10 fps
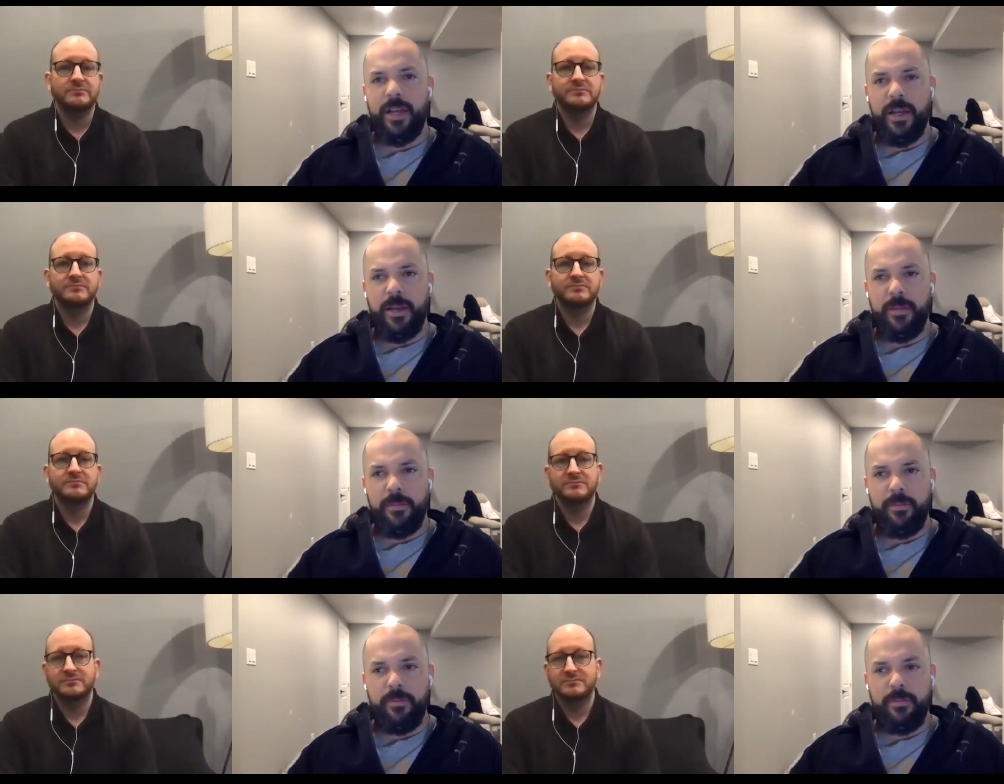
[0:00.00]

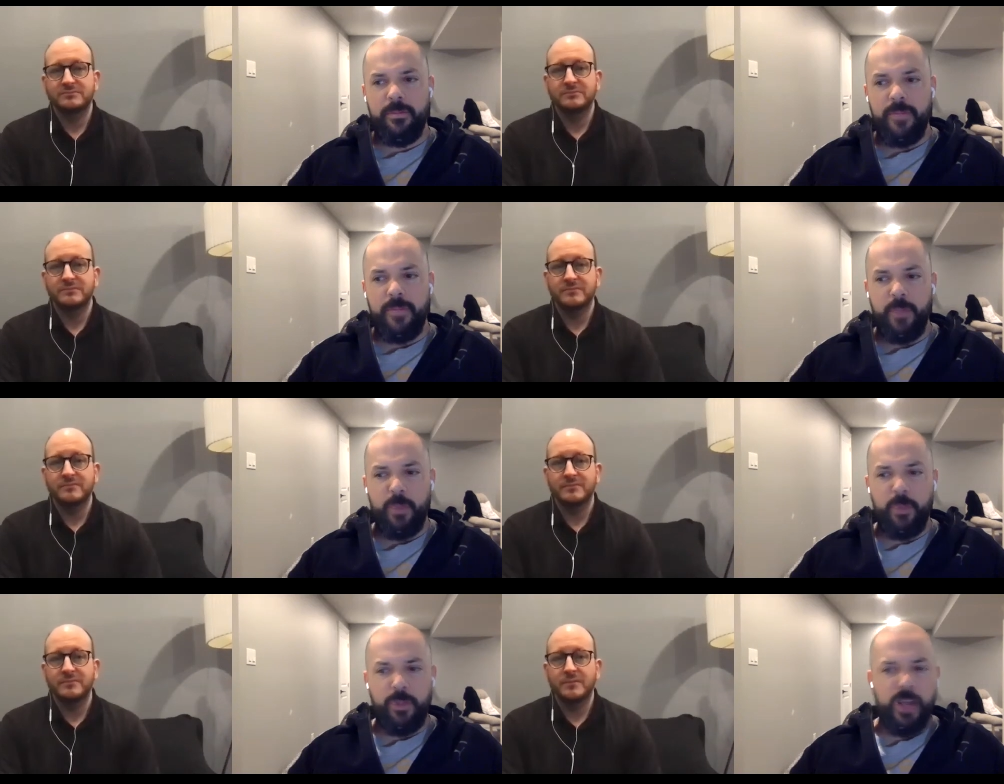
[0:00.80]
Speaker 1: um,
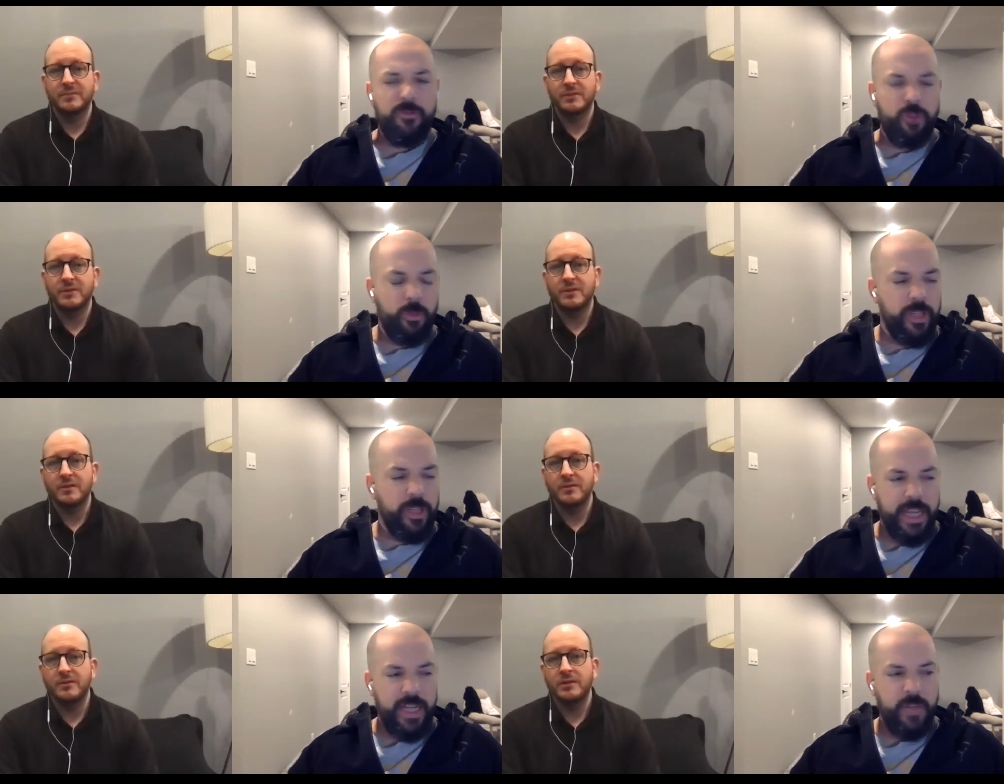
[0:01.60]
and people are
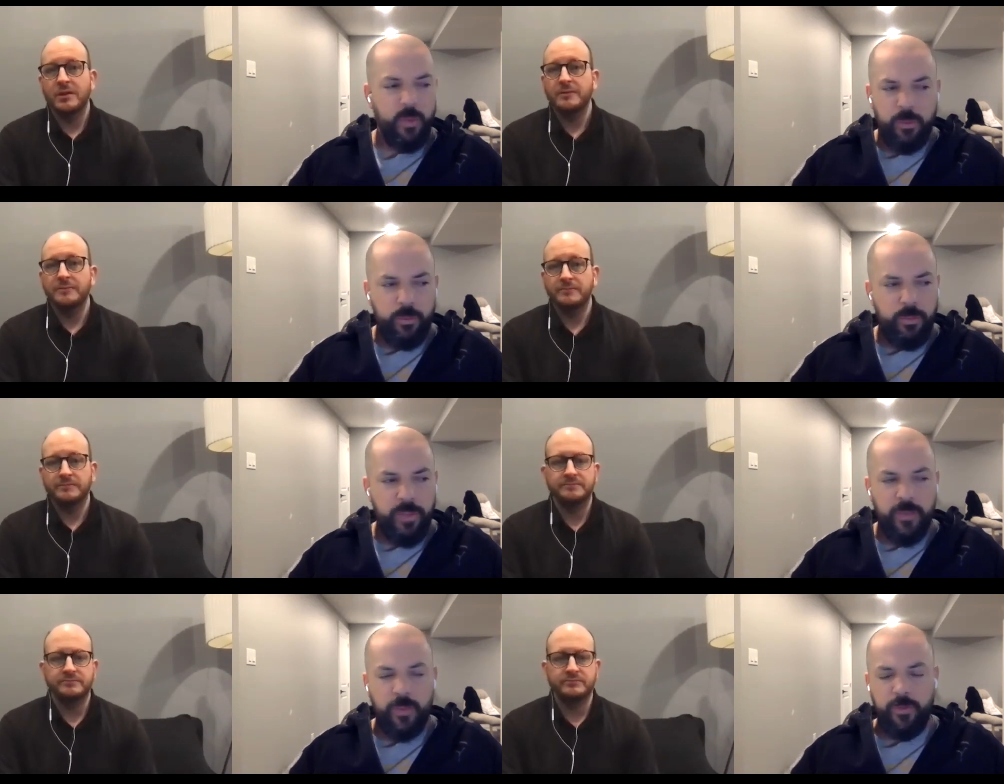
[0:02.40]
comfortable again, it
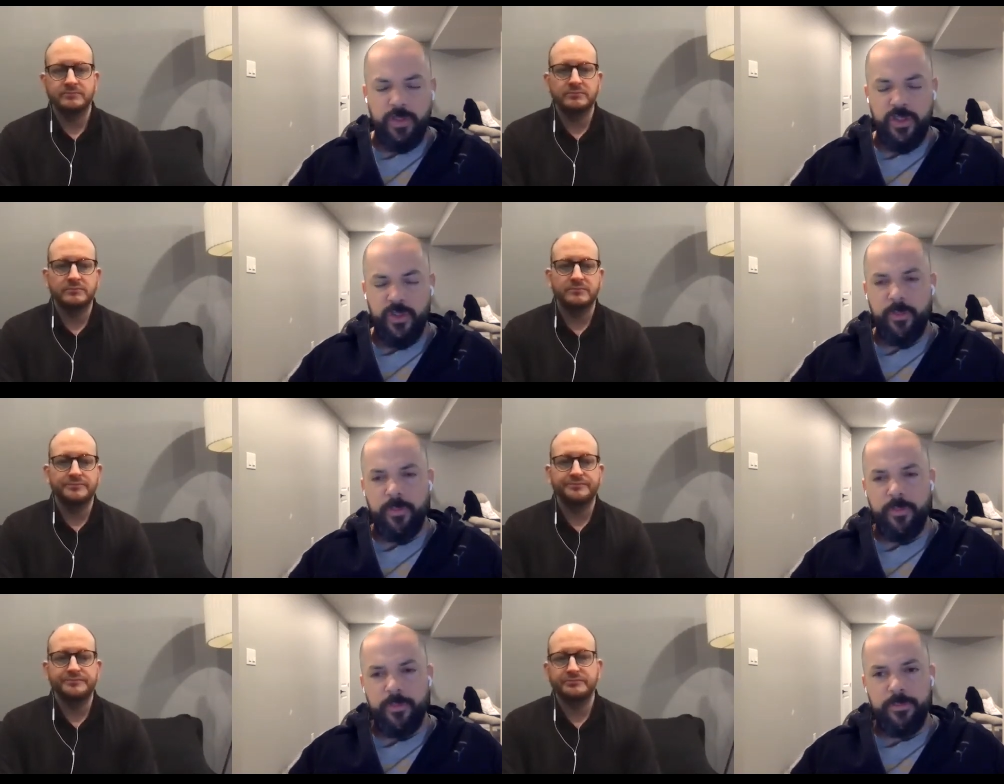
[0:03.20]
will, things will
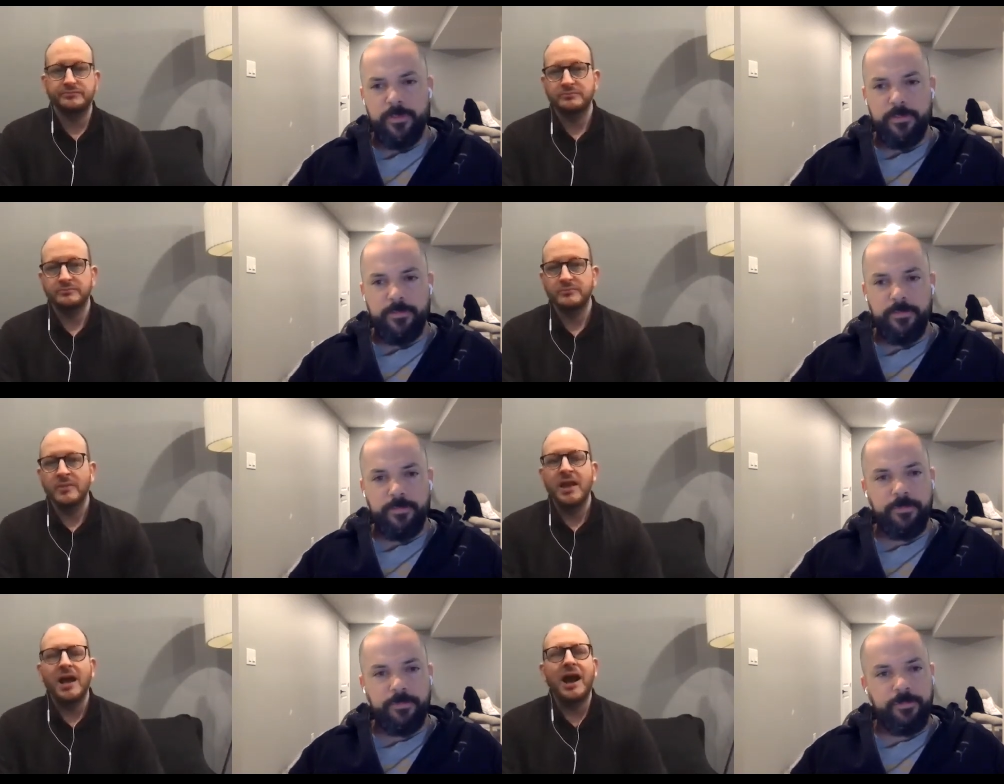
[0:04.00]
resume.
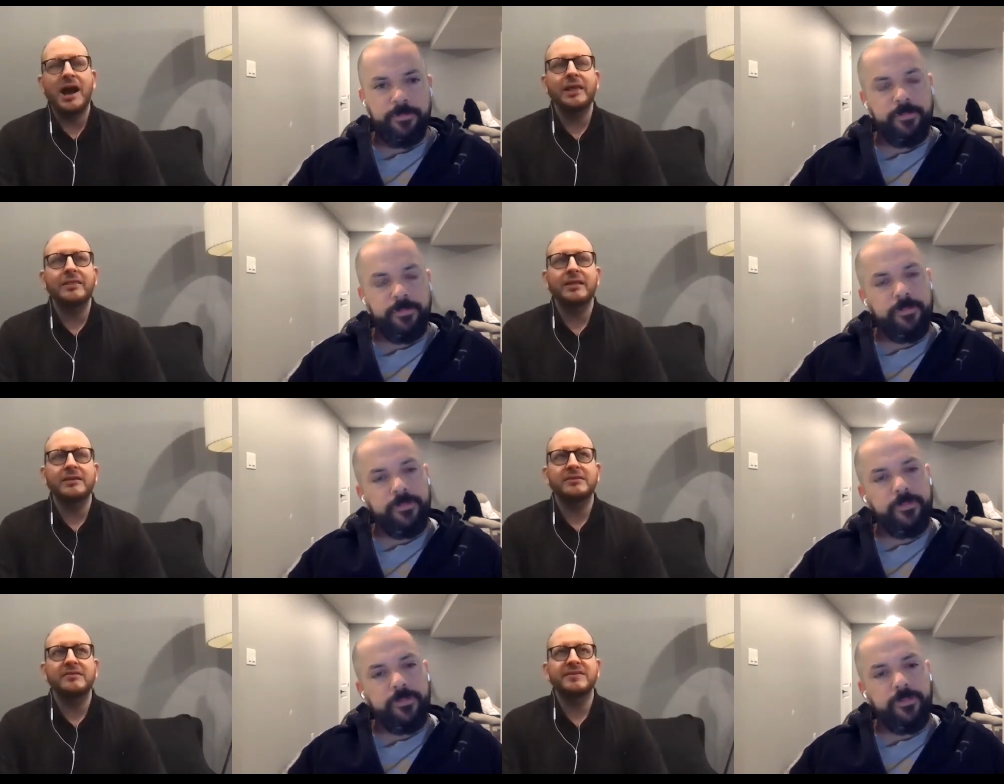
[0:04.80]
Speaker 2: I think
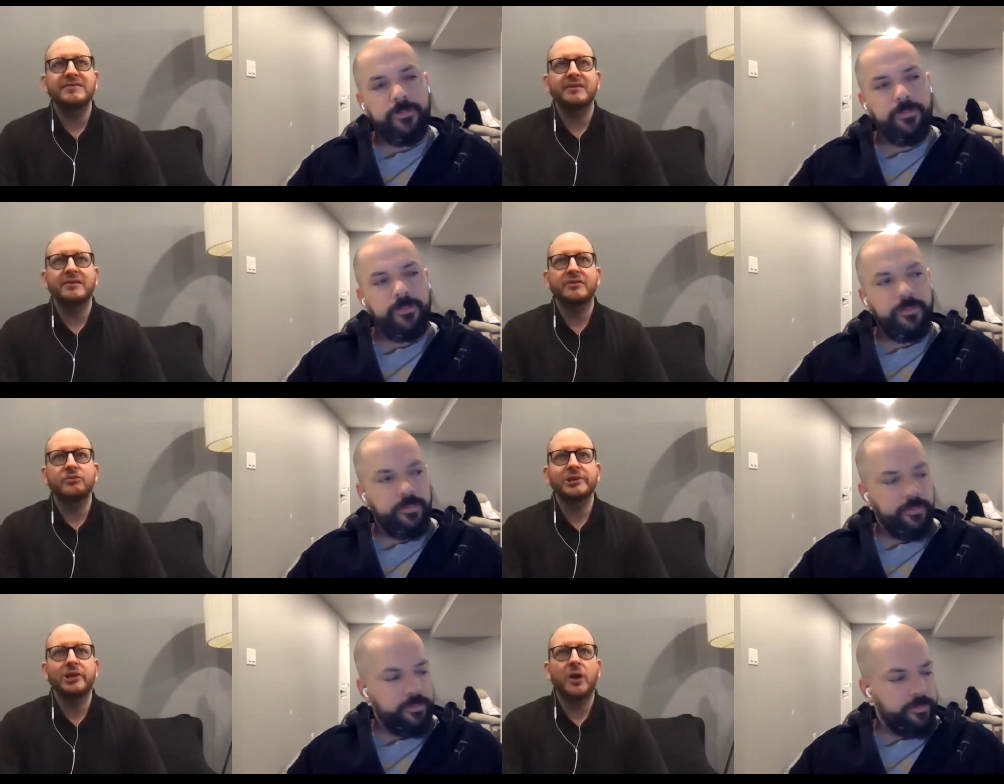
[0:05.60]
this is a
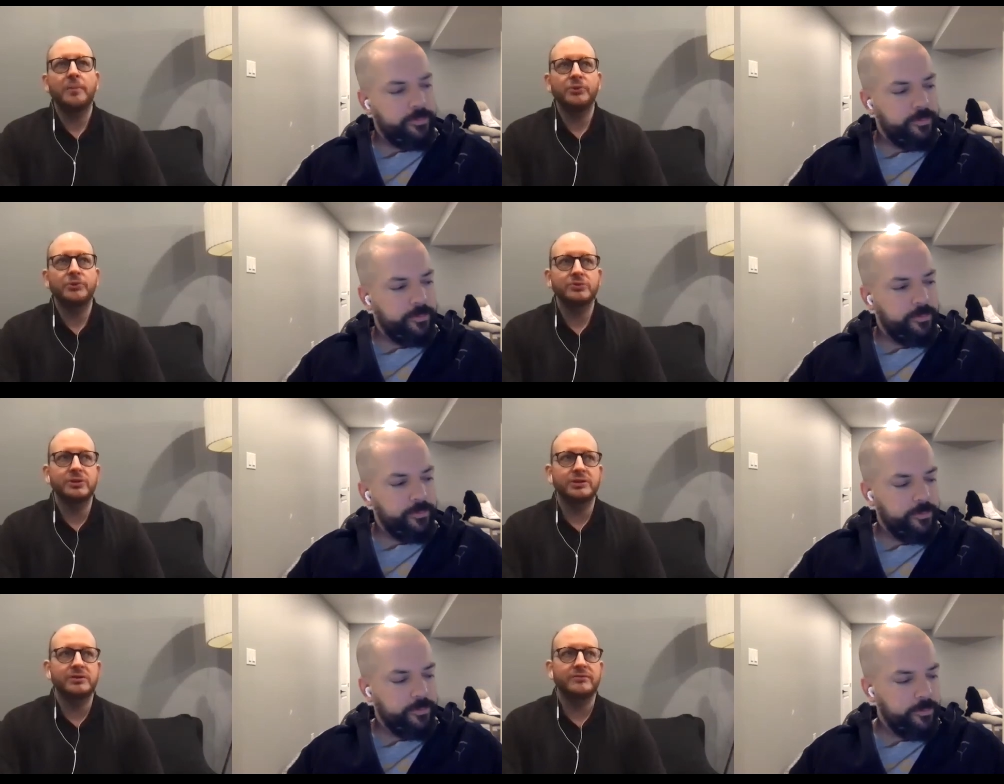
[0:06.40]
real
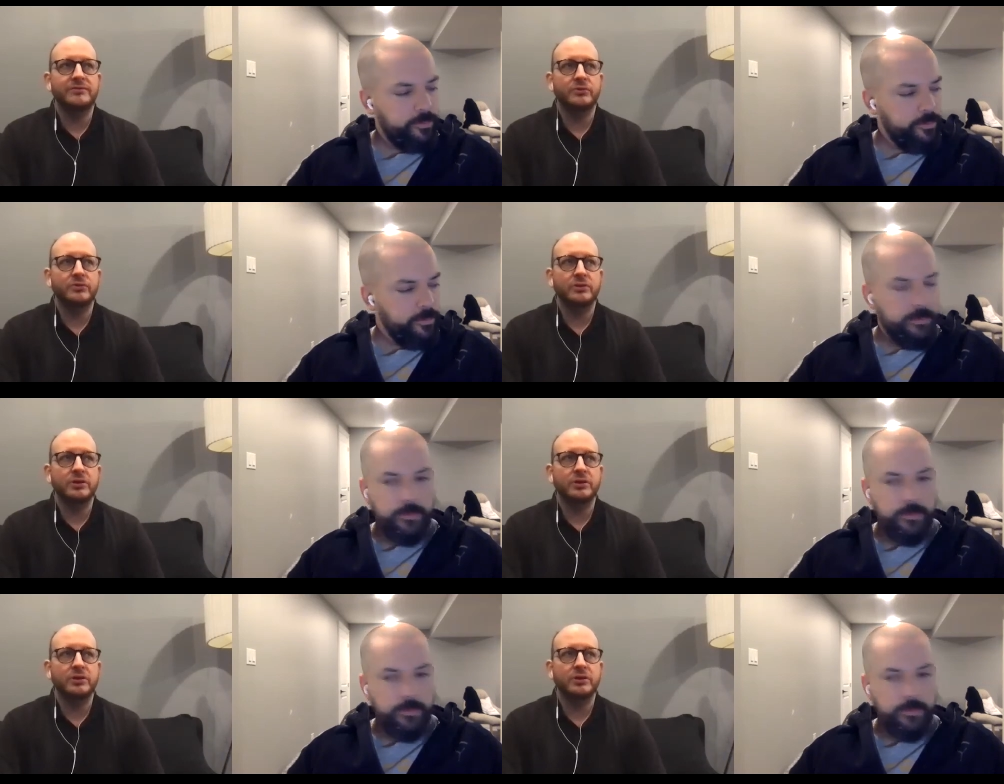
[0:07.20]
opportunity for